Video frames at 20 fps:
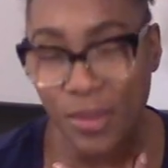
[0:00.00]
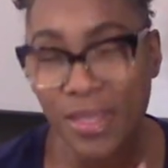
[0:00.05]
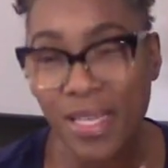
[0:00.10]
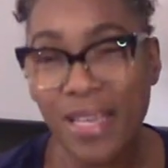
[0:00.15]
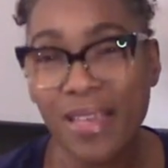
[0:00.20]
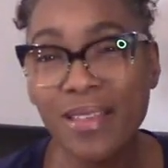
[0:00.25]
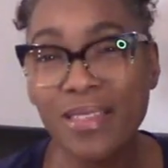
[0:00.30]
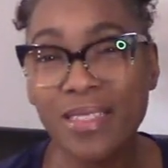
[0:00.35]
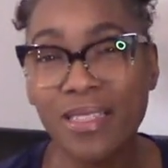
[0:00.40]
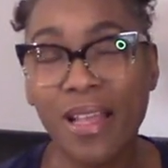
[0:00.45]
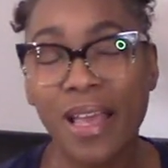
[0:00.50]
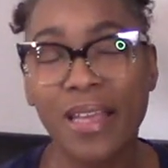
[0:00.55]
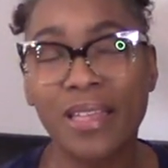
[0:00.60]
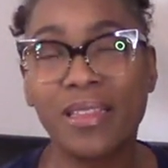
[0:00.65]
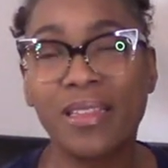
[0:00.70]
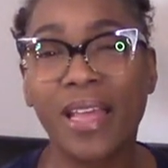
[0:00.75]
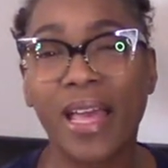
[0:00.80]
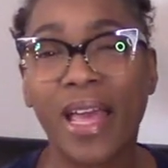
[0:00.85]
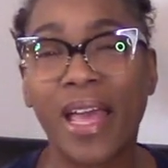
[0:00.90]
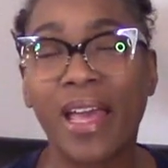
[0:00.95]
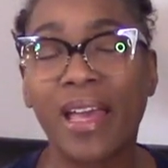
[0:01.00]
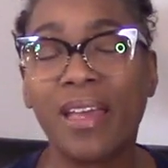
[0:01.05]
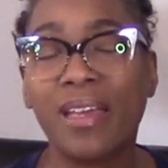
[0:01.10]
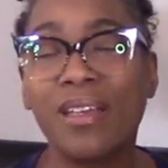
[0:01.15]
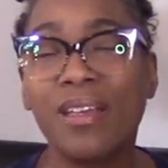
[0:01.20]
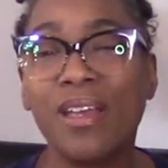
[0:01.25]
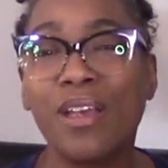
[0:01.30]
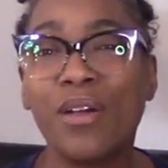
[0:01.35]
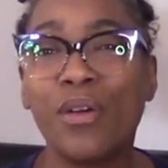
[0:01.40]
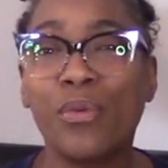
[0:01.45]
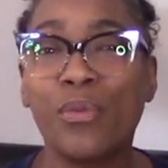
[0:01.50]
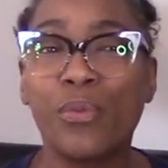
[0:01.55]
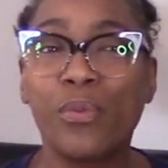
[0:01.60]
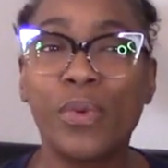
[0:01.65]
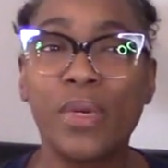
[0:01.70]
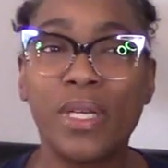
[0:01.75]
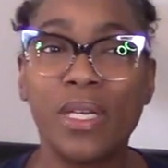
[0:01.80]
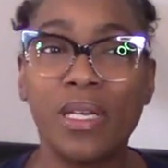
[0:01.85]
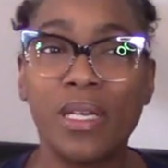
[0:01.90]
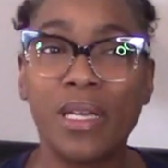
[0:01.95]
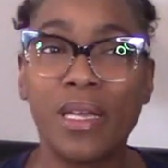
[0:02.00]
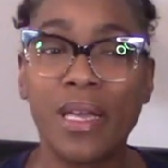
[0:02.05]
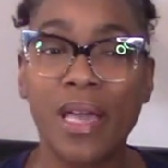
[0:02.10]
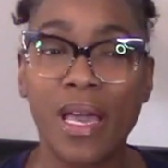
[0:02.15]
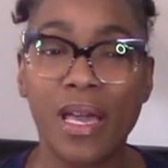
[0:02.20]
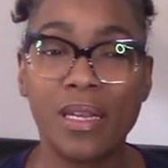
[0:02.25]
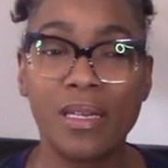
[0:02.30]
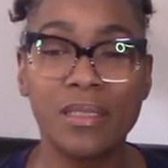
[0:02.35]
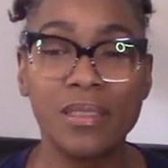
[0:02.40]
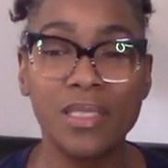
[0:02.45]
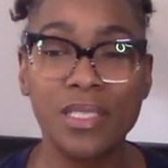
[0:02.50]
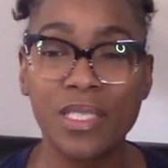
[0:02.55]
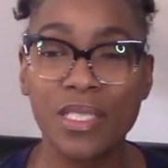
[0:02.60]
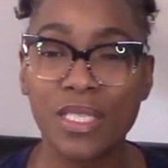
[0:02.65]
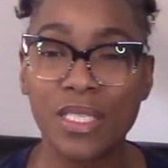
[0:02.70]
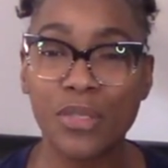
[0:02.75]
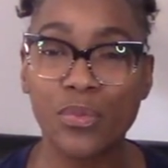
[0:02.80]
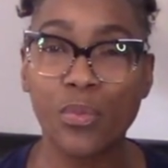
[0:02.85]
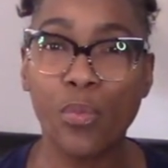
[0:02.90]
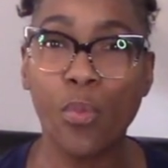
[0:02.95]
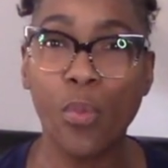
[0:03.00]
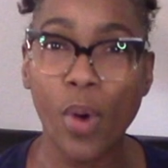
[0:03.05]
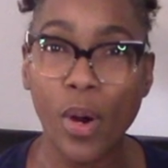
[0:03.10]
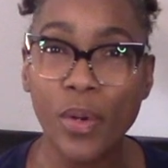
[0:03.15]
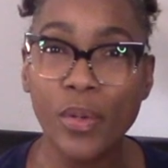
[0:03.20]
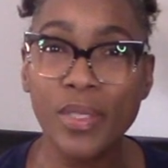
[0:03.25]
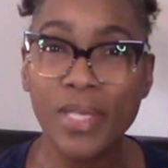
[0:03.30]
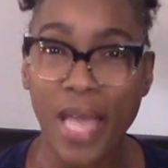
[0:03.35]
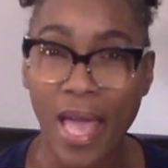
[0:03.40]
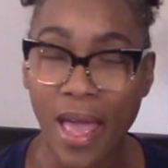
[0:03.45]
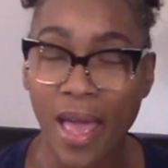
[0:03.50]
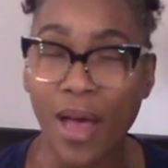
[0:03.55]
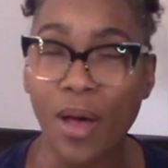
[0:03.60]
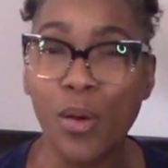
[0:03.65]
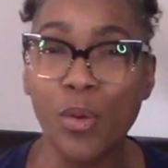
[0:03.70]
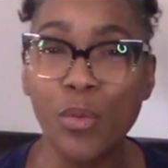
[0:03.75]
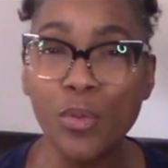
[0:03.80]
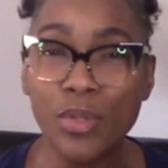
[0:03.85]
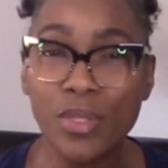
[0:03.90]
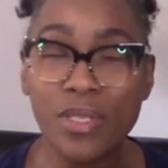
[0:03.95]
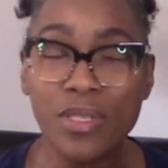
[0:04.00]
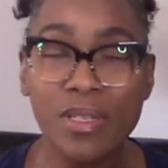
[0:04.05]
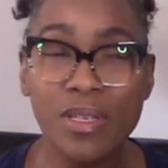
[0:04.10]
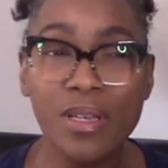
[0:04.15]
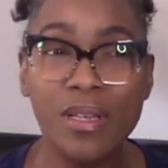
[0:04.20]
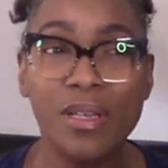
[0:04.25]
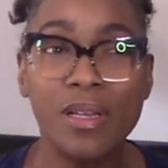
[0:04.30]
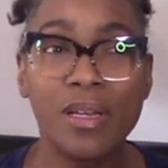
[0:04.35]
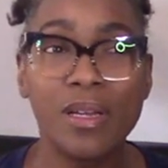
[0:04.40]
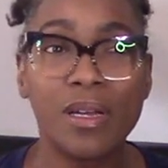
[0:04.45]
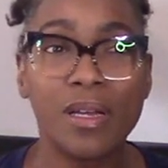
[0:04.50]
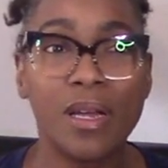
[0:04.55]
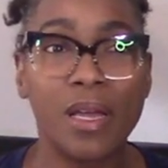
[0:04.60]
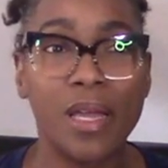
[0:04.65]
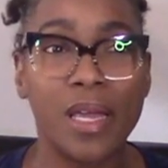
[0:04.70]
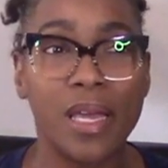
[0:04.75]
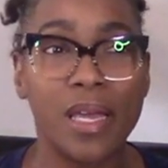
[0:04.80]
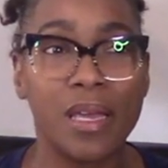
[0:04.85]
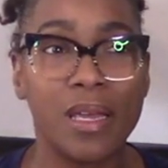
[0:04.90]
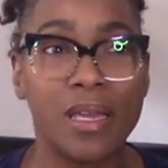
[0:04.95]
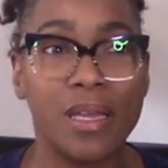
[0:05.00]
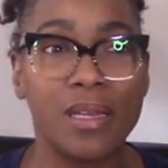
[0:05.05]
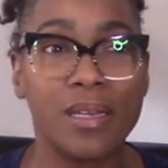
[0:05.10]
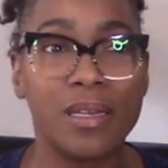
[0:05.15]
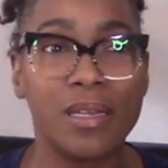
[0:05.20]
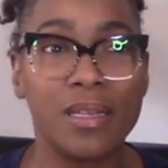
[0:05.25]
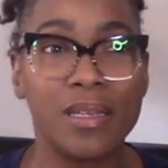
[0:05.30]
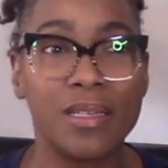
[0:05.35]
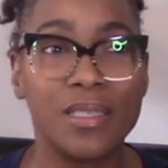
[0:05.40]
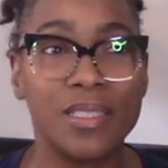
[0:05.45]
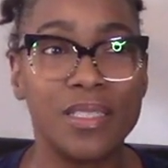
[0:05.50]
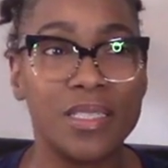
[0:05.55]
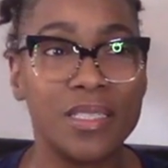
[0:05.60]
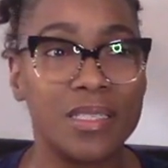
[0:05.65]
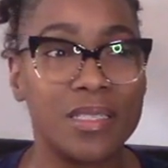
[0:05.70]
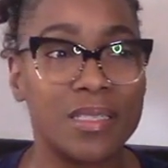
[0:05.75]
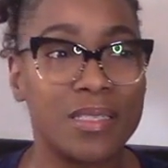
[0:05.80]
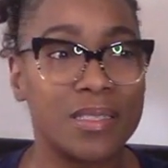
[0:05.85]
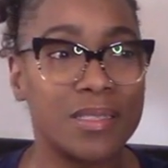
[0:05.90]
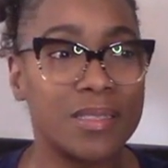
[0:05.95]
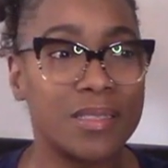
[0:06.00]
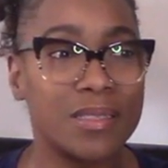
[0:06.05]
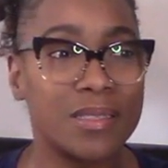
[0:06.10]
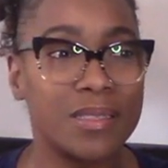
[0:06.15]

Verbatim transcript: things like that we kind of just work out and it just